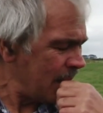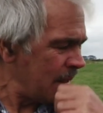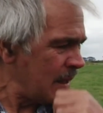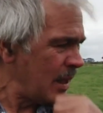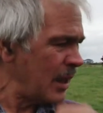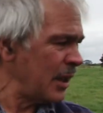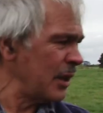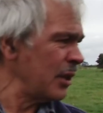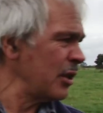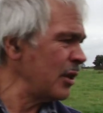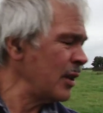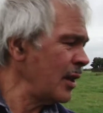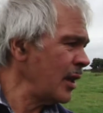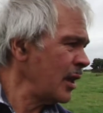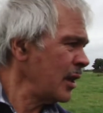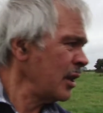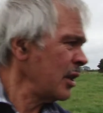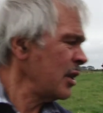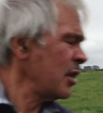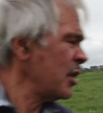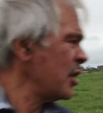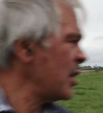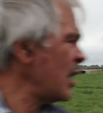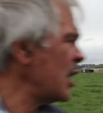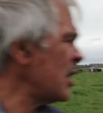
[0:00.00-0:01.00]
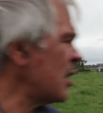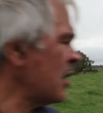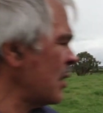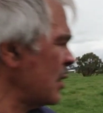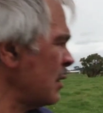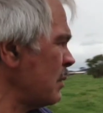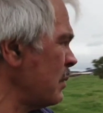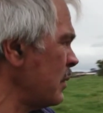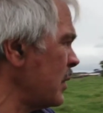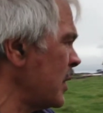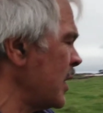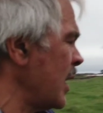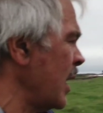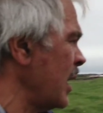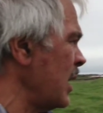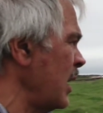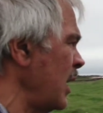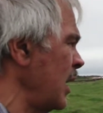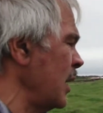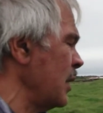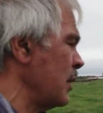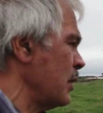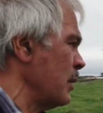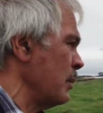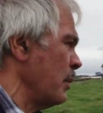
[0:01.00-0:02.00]
an injustice was done
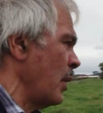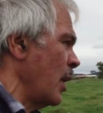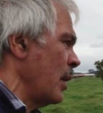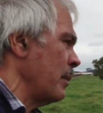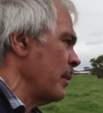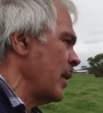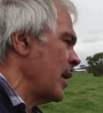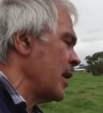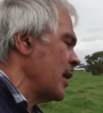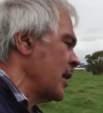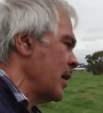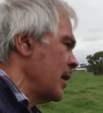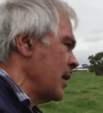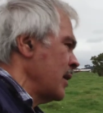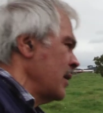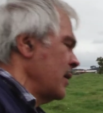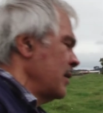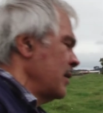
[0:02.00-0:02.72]
here to my mother